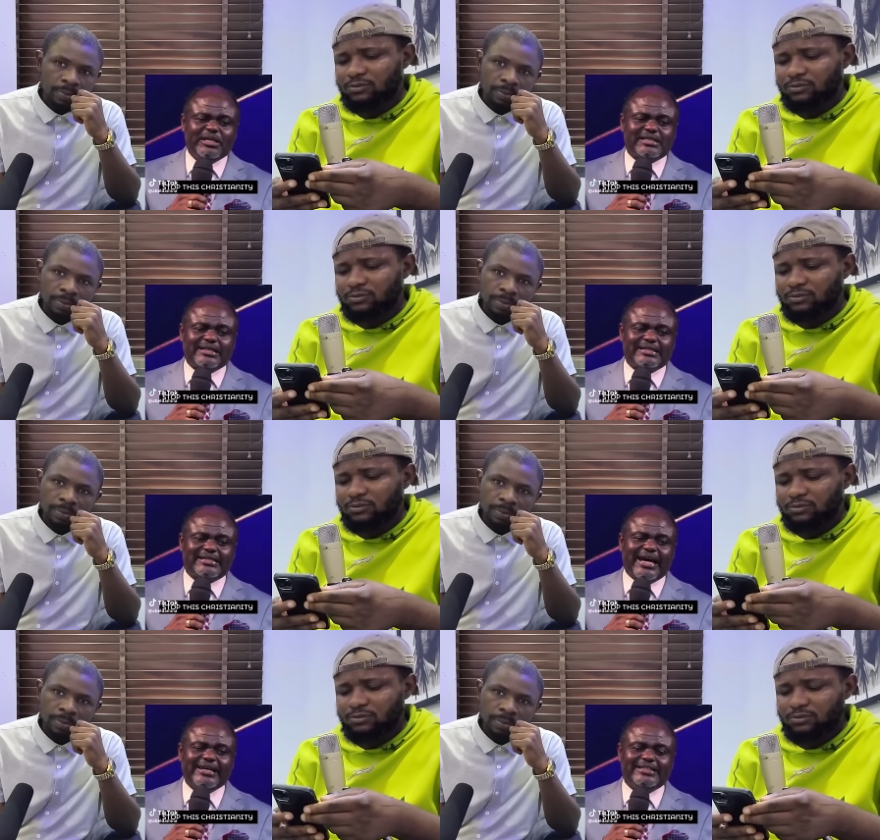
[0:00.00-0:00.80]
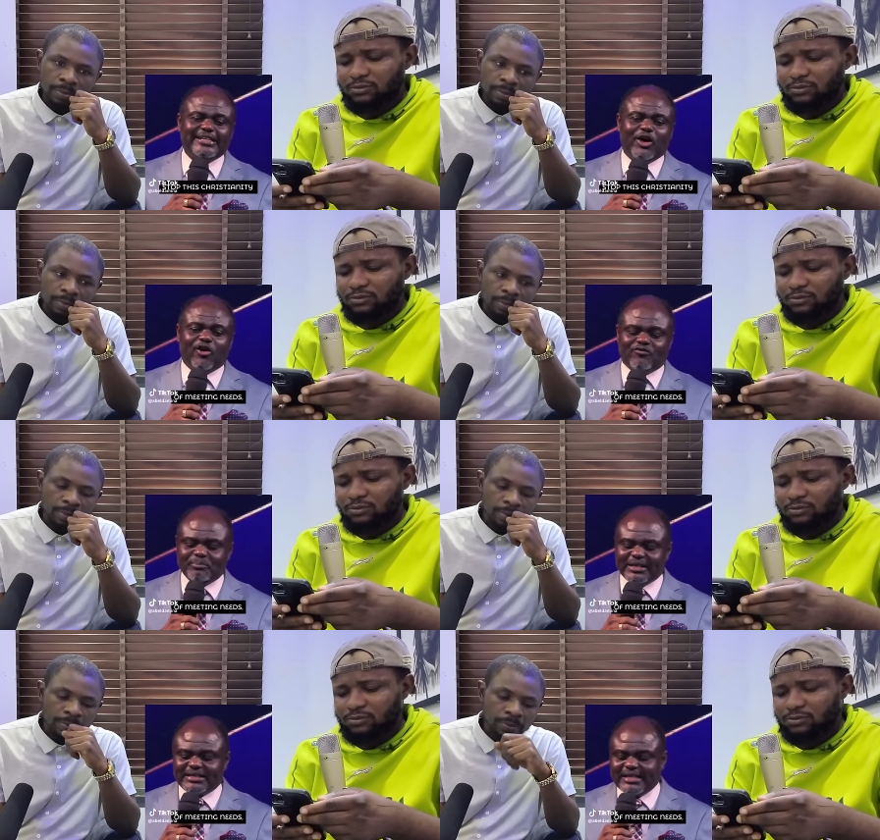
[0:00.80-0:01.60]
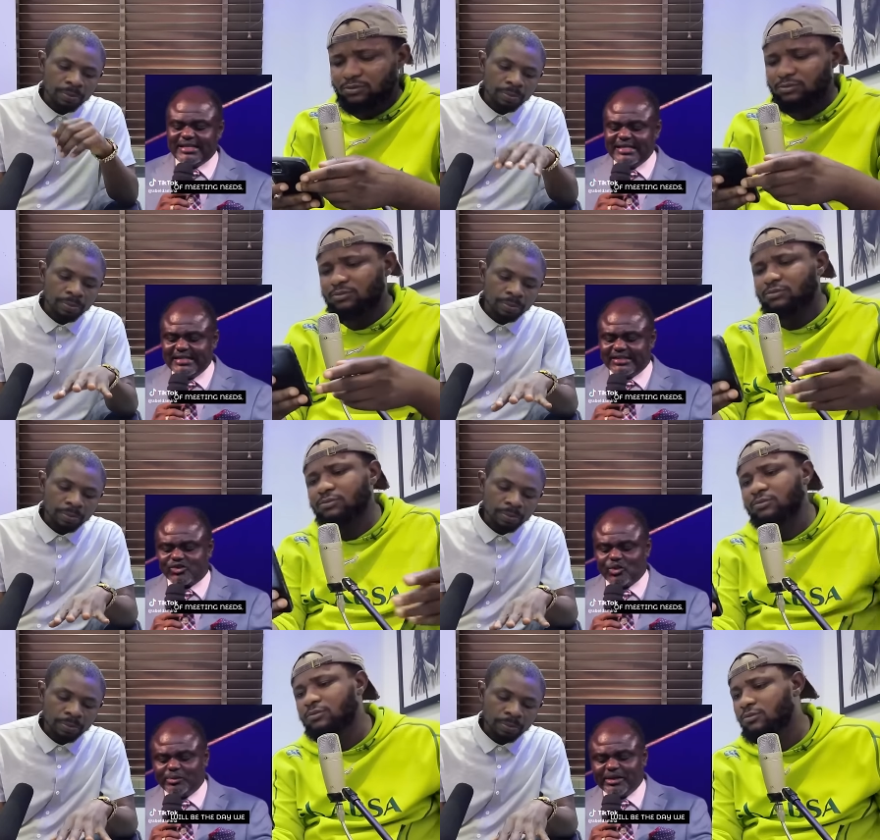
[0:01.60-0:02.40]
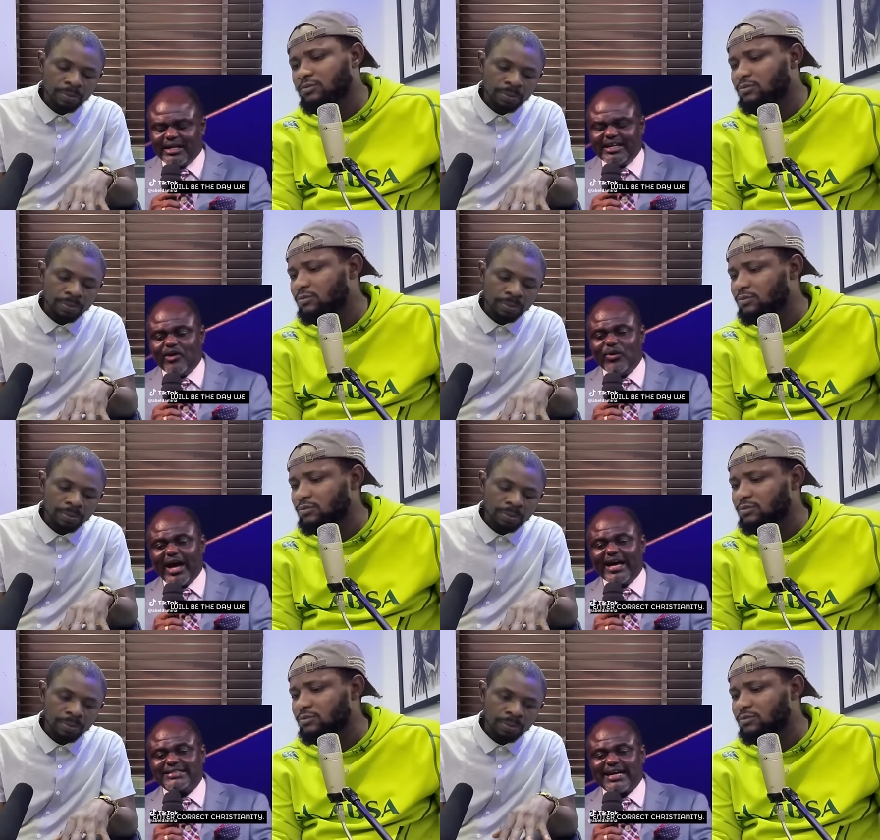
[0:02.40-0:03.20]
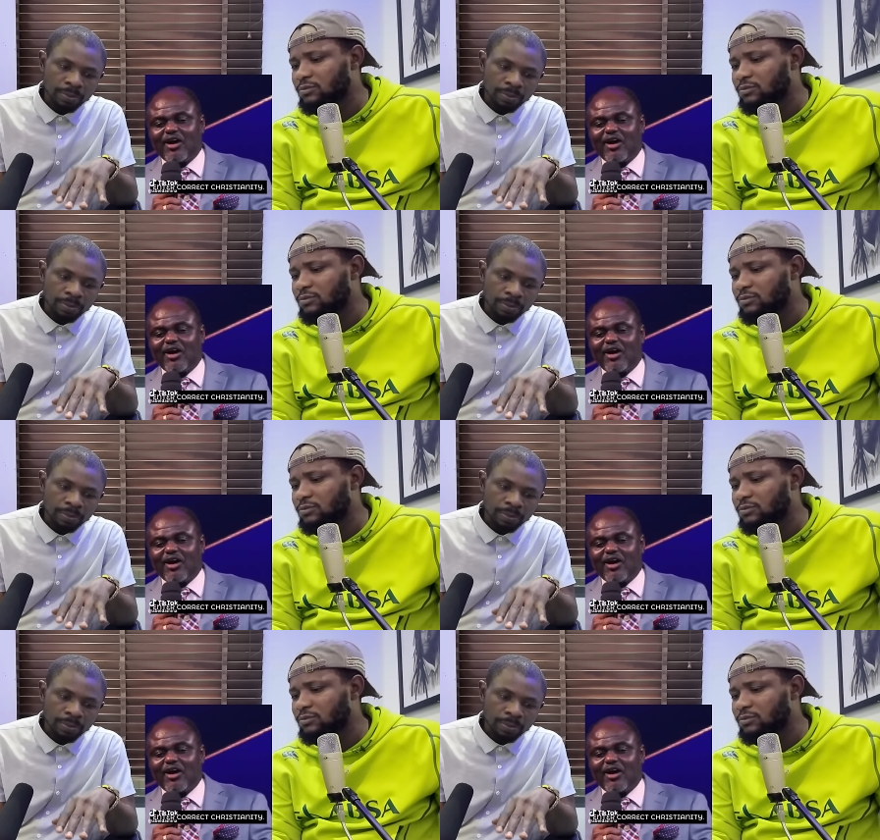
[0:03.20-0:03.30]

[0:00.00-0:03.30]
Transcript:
Speaker 1: this Christianity of meeting needs will be the day we enter